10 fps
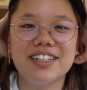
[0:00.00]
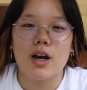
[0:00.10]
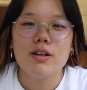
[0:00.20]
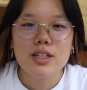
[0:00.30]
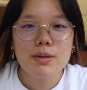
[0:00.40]

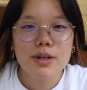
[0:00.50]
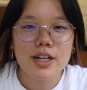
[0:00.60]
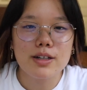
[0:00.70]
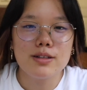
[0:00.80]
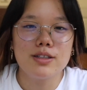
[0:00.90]
I would say my
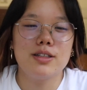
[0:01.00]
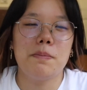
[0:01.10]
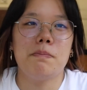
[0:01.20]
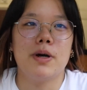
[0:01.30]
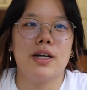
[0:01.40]
hair looks the
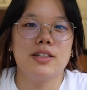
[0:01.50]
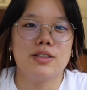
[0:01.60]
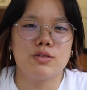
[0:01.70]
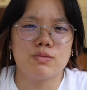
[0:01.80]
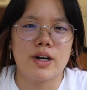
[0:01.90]

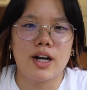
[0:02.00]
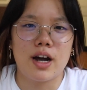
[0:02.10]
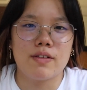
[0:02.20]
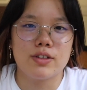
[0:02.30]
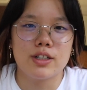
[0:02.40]
best right
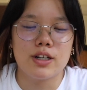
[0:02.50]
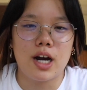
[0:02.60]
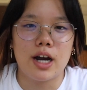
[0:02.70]
after